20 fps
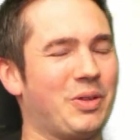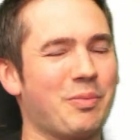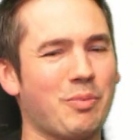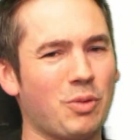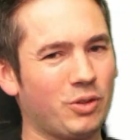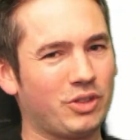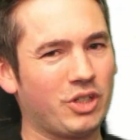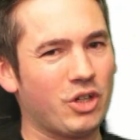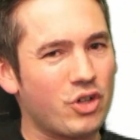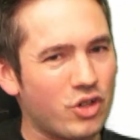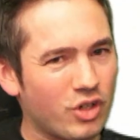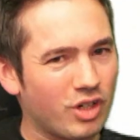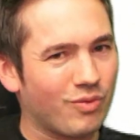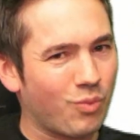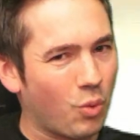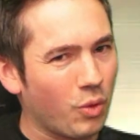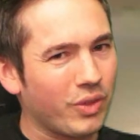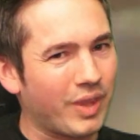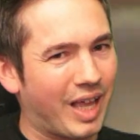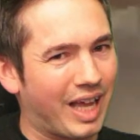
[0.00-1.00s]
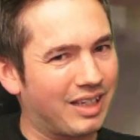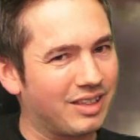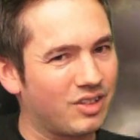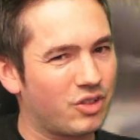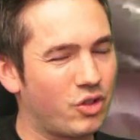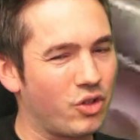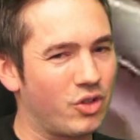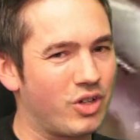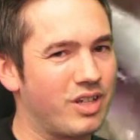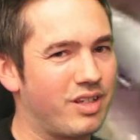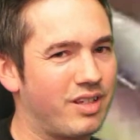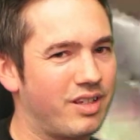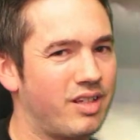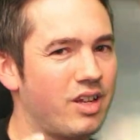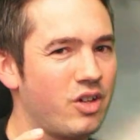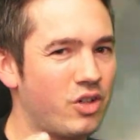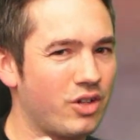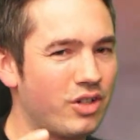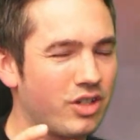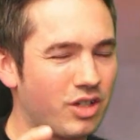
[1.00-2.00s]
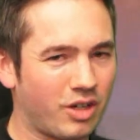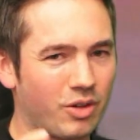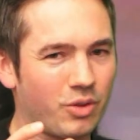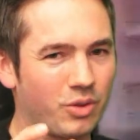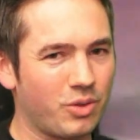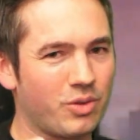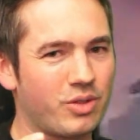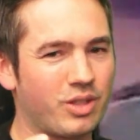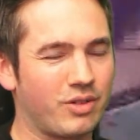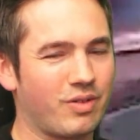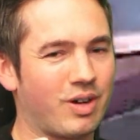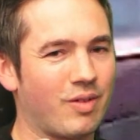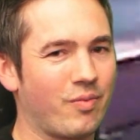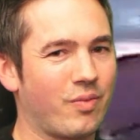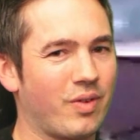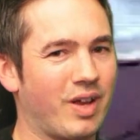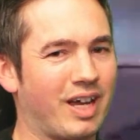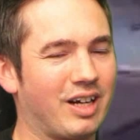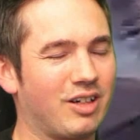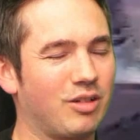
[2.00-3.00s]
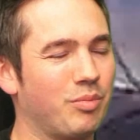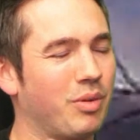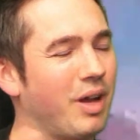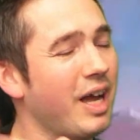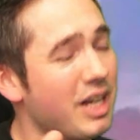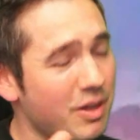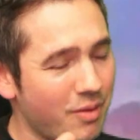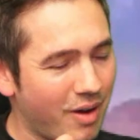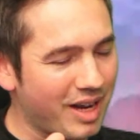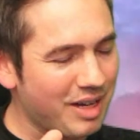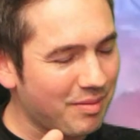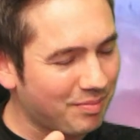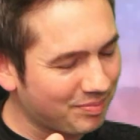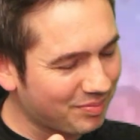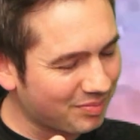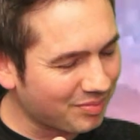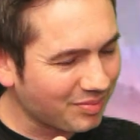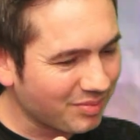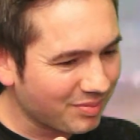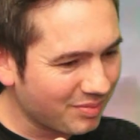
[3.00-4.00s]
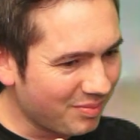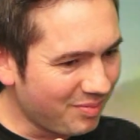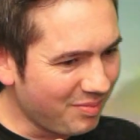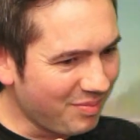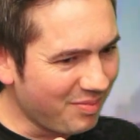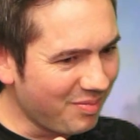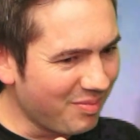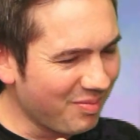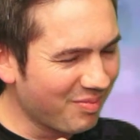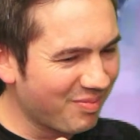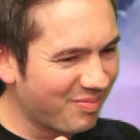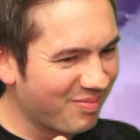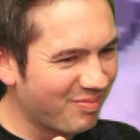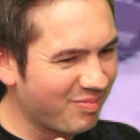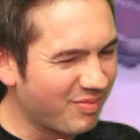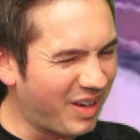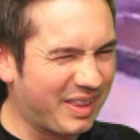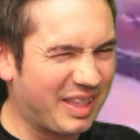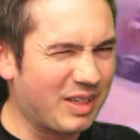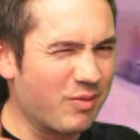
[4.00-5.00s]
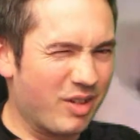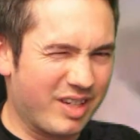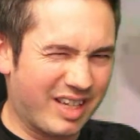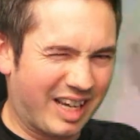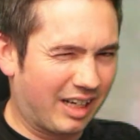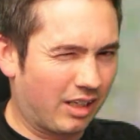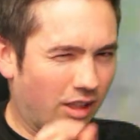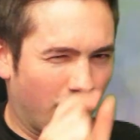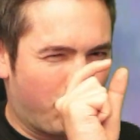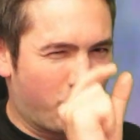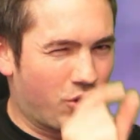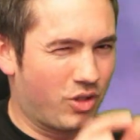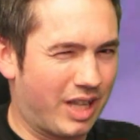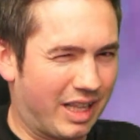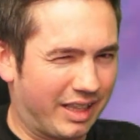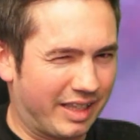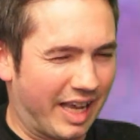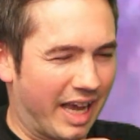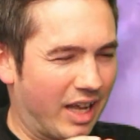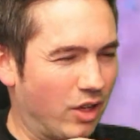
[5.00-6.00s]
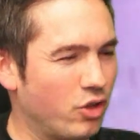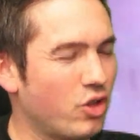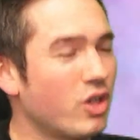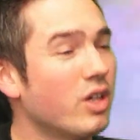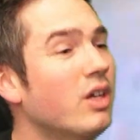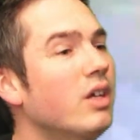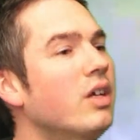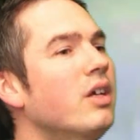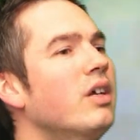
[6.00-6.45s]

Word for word: that Mortis should have won that judge's decision to go through to the grand final. But anyway, I think Recyclops just had the edge.